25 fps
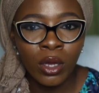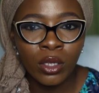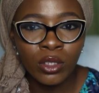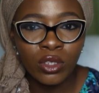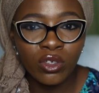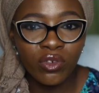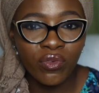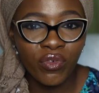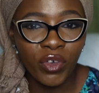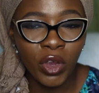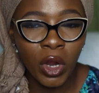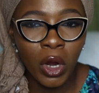
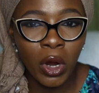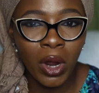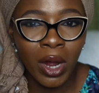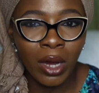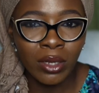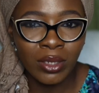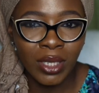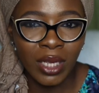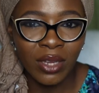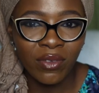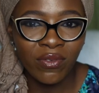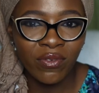to figure
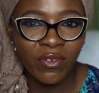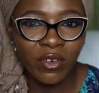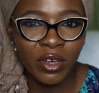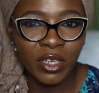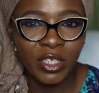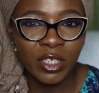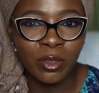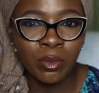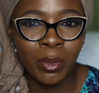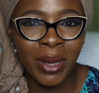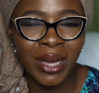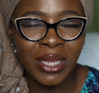out at
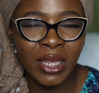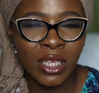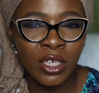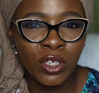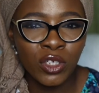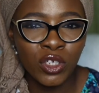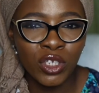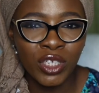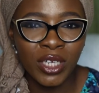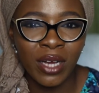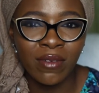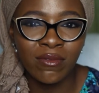first, but I think
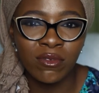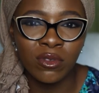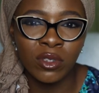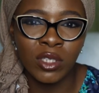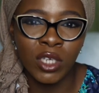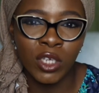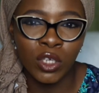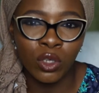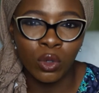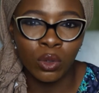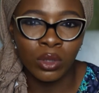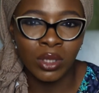you just have to
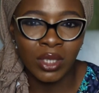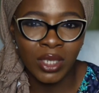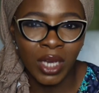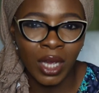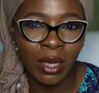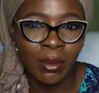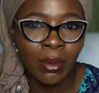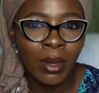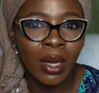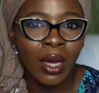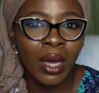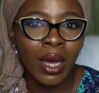take your
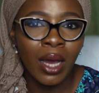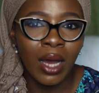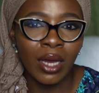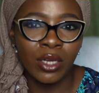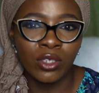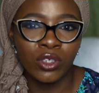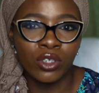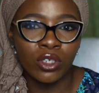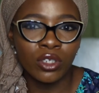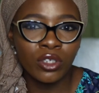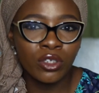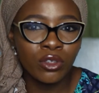time
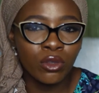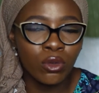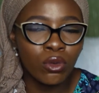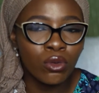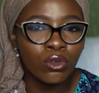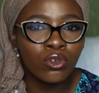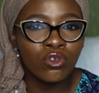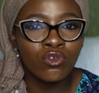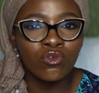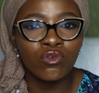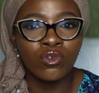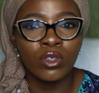and just
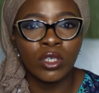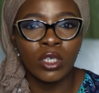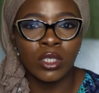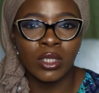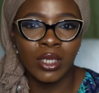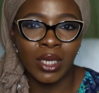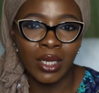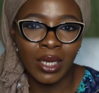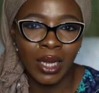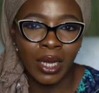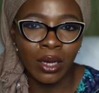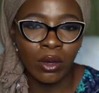look through
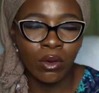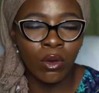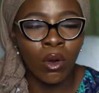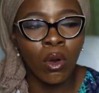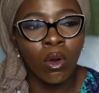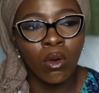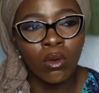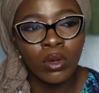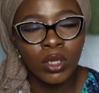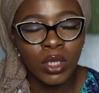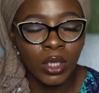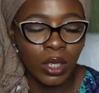it and like,
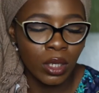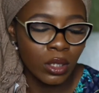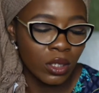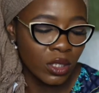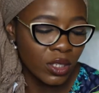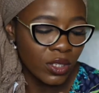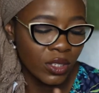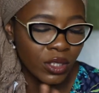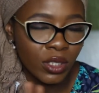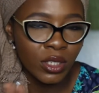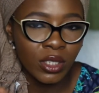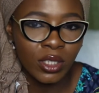oh okay,
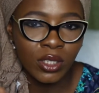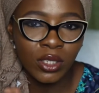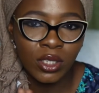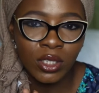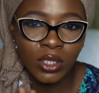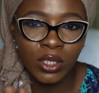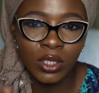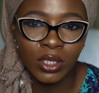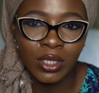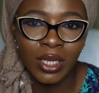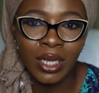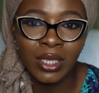this is this,
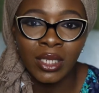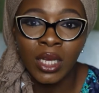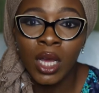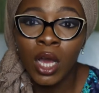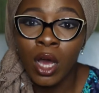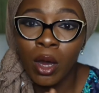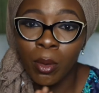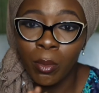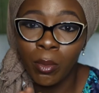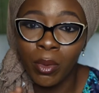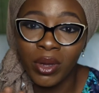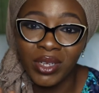this is that.
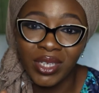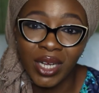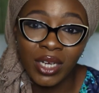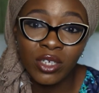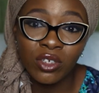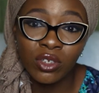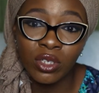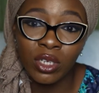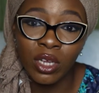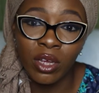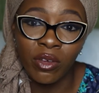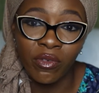But it's
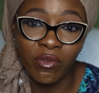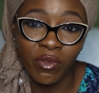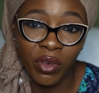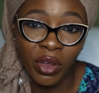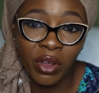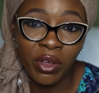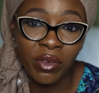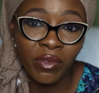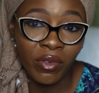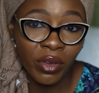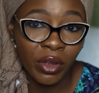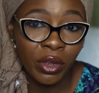actually a
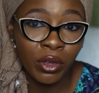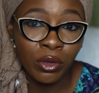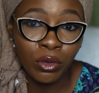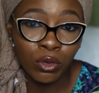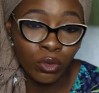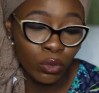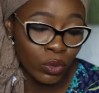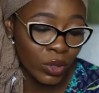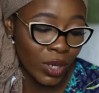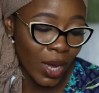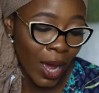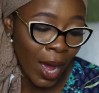very
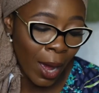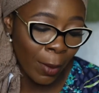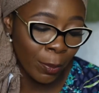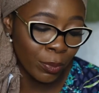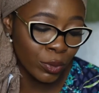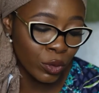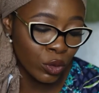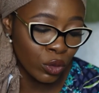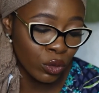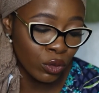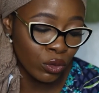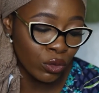good
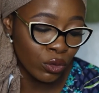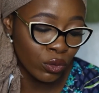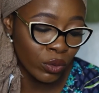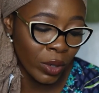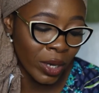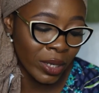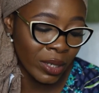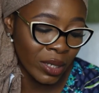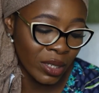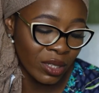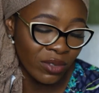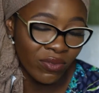app to use
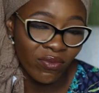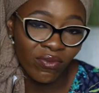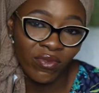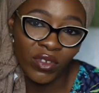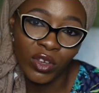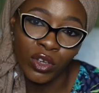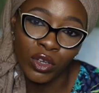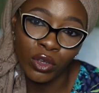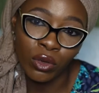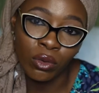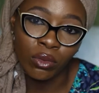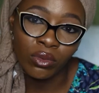to edit
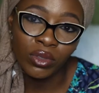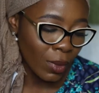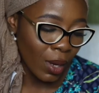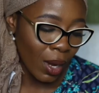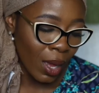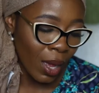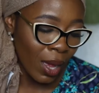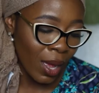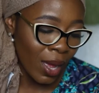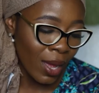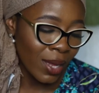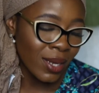videos.
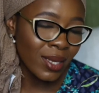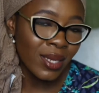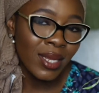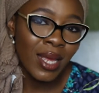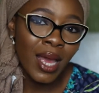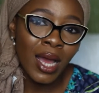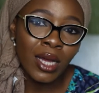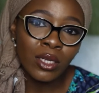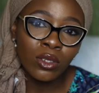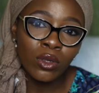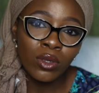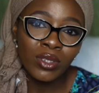And
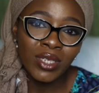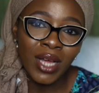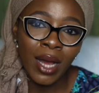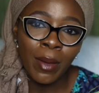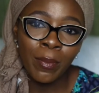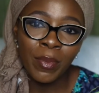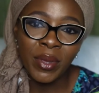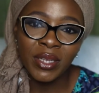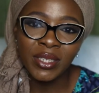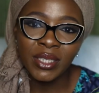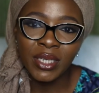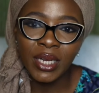yeah, those
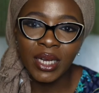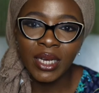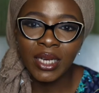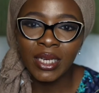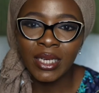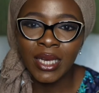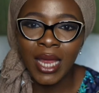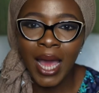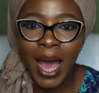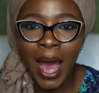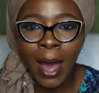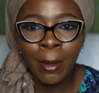are basically
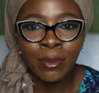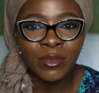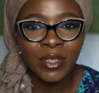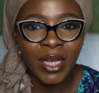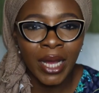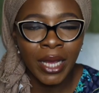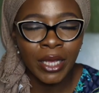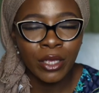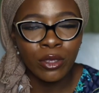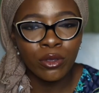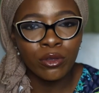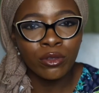the apps
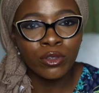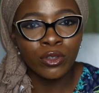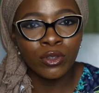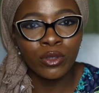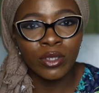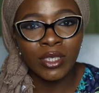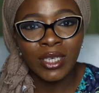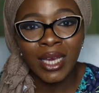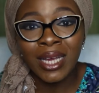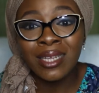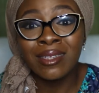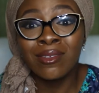I use
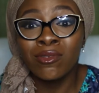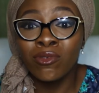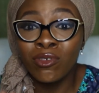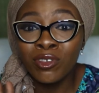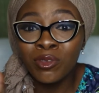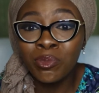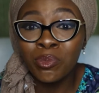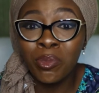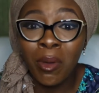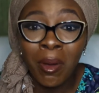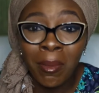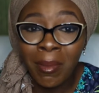to get
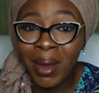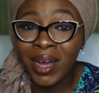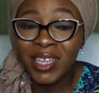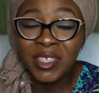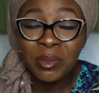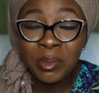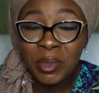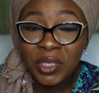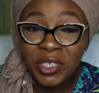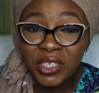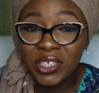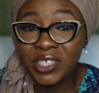those
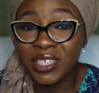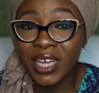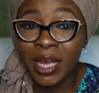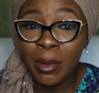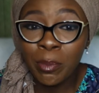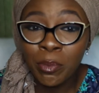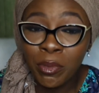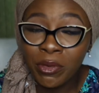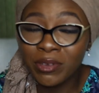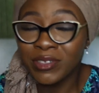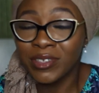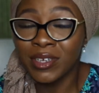bomb-ass pictures I
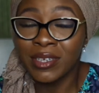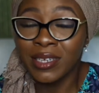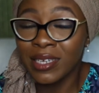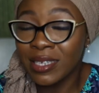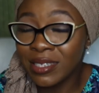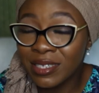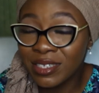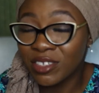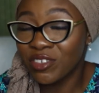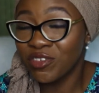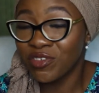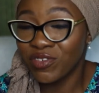post on
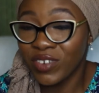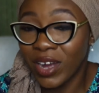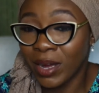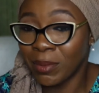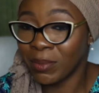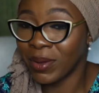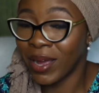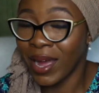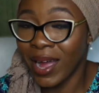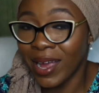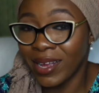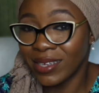
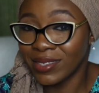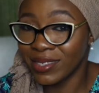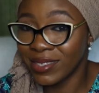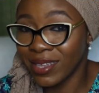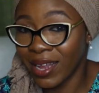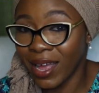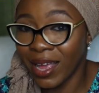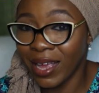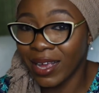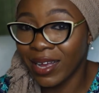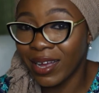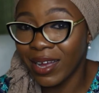Instagram, guys.
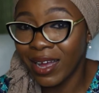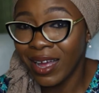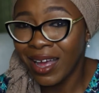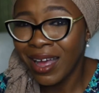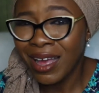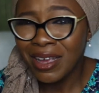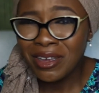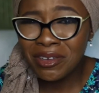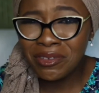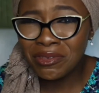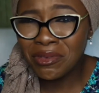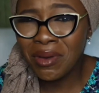Like,
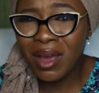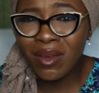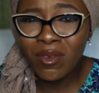you know,